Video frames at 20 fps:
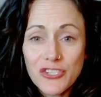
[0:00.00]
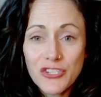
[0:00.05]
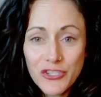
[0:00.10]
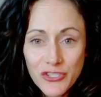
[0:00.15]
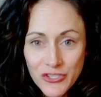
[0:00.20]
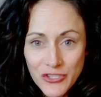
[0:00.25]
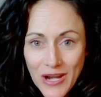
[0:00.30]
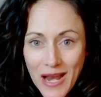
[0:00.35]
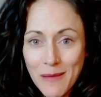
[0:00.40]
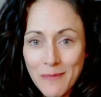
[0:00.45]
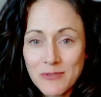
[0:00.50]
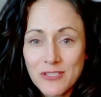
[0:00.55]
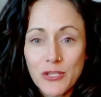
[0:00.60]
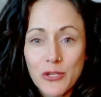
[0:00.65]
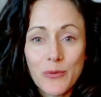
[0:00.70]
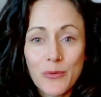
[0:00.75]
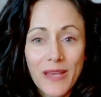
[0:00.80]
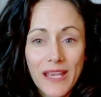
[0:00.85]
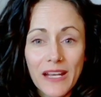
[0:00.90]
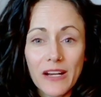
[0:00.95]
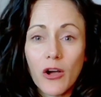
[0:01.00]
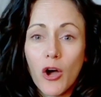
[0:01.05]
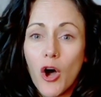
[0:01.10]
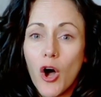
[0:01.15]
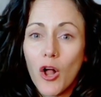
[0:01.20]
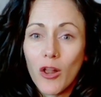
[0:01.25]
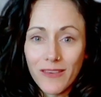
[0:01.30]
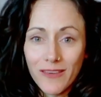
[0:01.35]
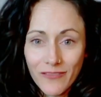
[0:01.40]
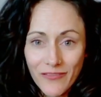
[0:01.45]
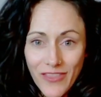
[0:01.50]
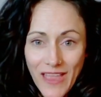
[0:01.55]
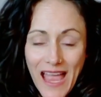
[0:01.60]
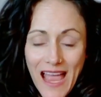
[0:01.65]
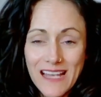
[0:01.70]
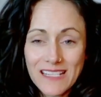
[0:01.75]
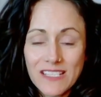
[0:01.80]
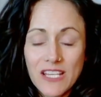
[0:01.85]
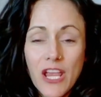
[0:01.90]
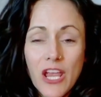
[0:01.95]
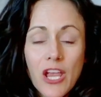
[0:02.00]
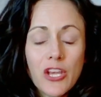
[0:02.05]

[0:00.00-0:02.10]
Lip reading: your strap so you get all of that.